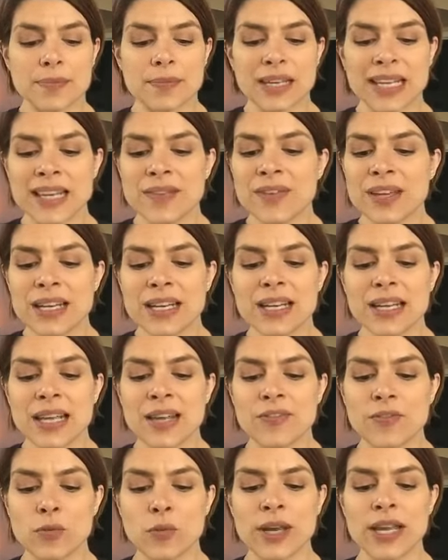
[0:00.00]
Even
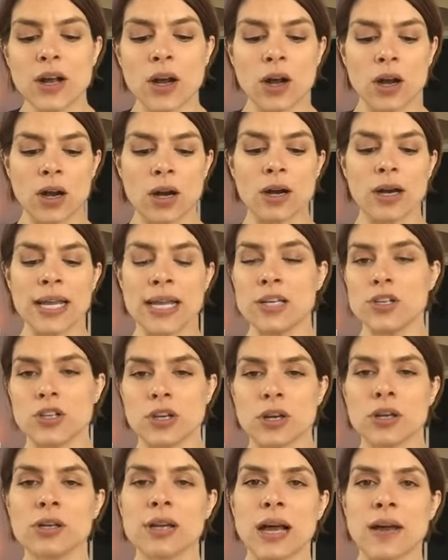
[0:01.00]
if we are
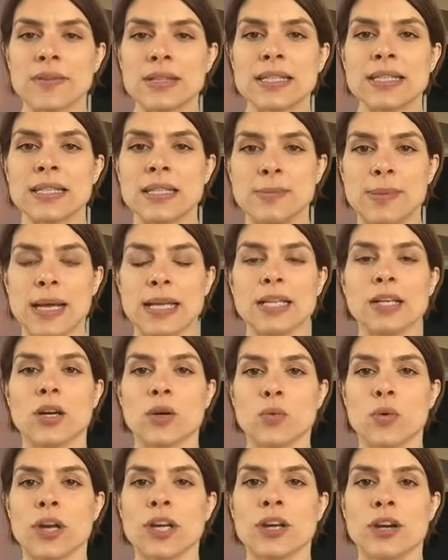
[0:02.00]
injured, and obviously depending
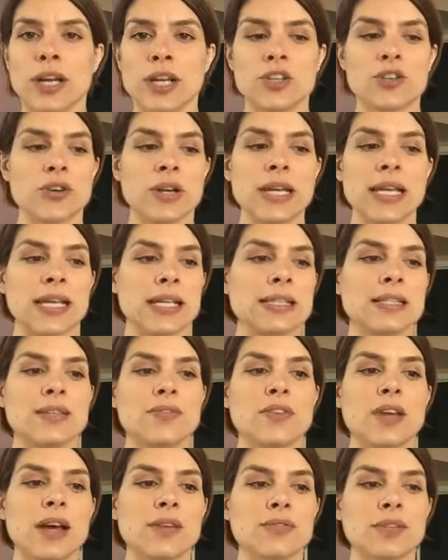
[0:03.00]
on what your injury is,
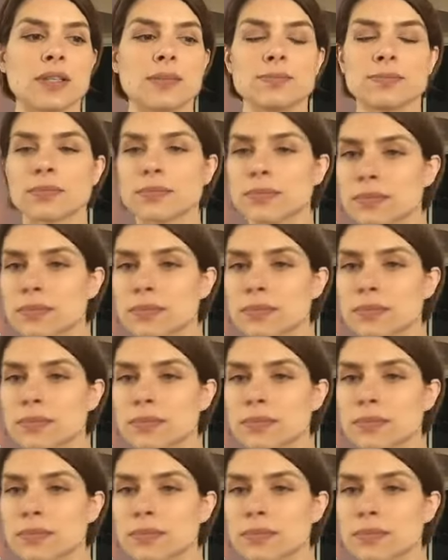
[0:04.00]
if you have a